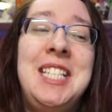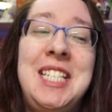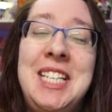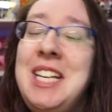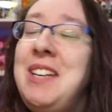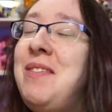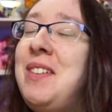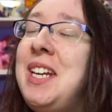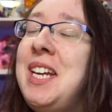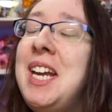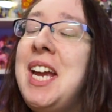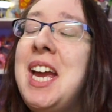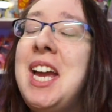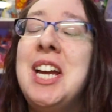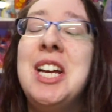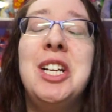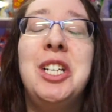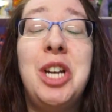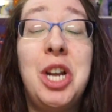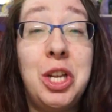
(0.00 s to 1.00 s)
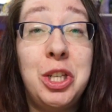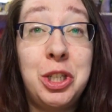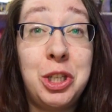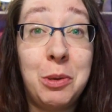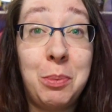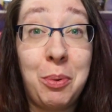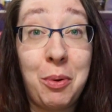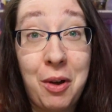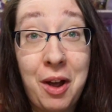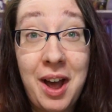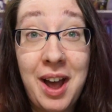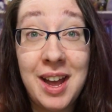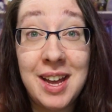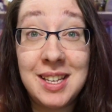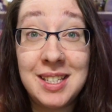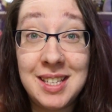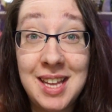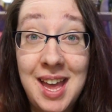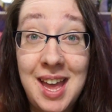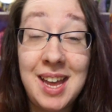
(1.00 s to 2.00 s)
TV and
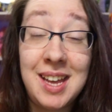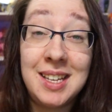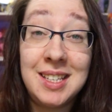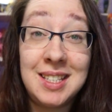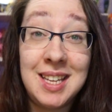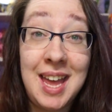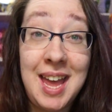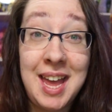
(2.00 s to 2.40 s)
Surprise Eggs,